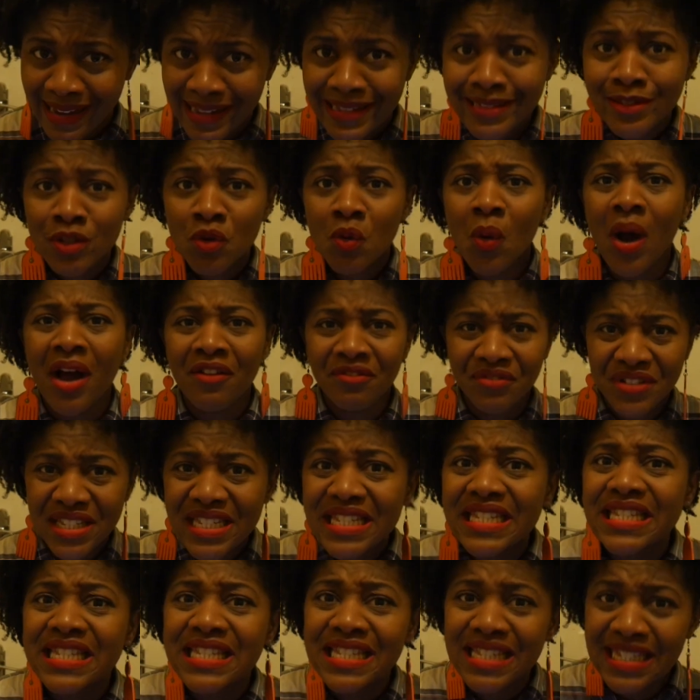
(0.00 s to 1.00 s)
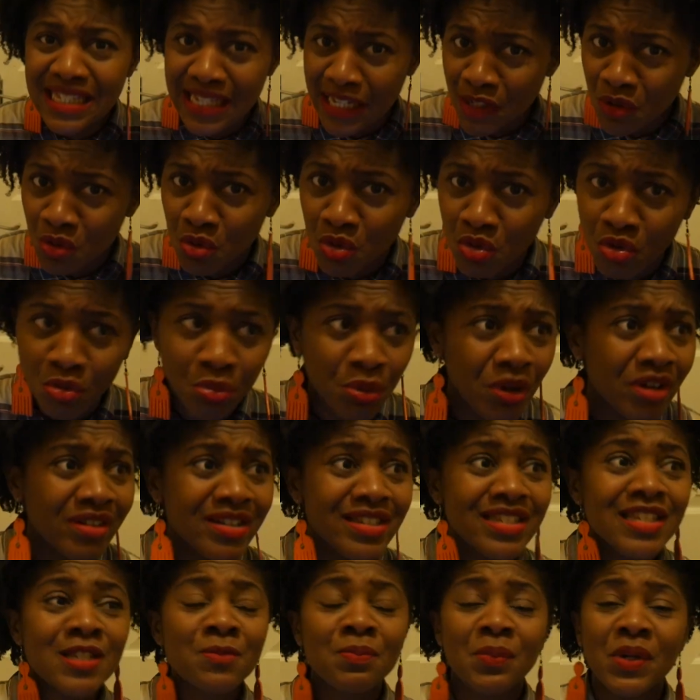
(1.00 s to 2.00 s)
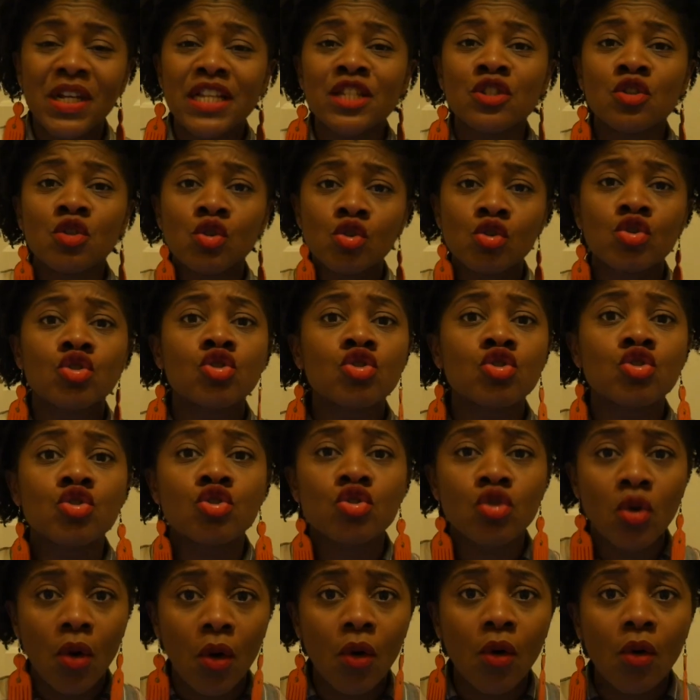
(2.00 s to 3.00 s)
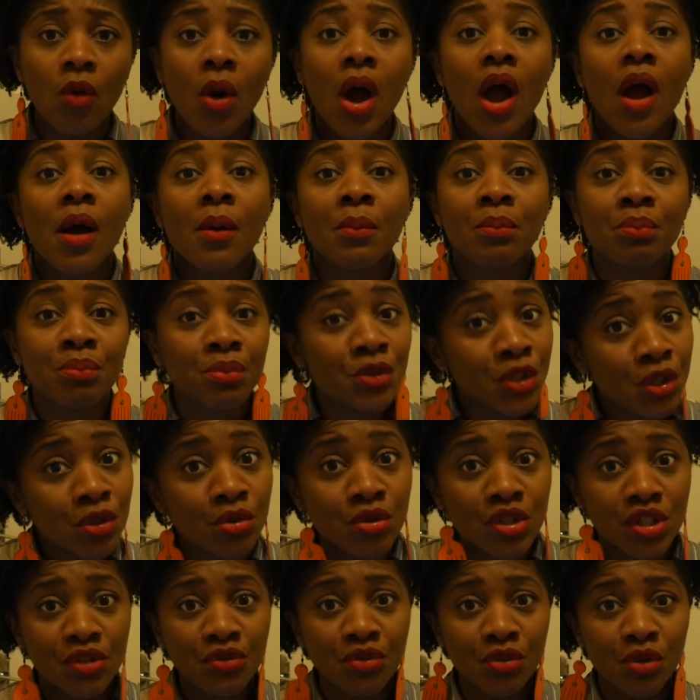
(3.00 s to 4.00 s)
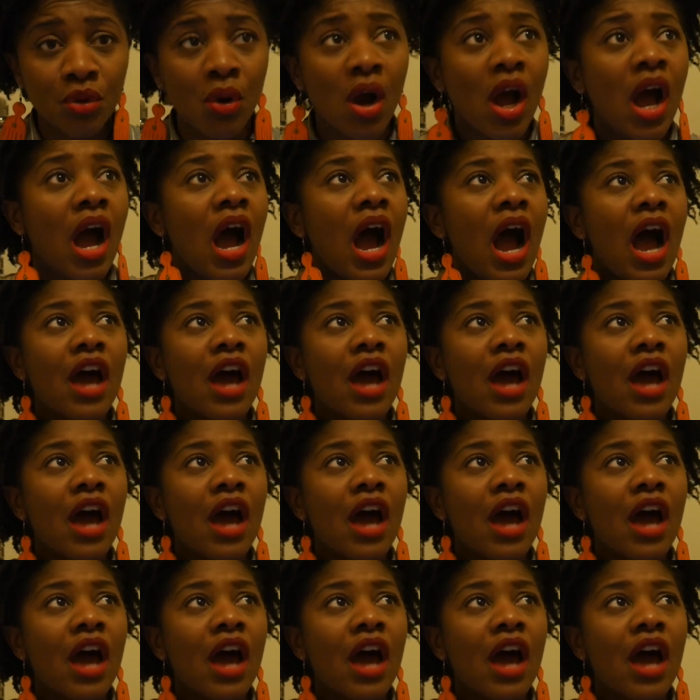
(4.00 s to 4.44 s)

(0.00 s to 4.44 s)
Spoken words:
Let's go and visit this Enugu because this place looks so beautiful.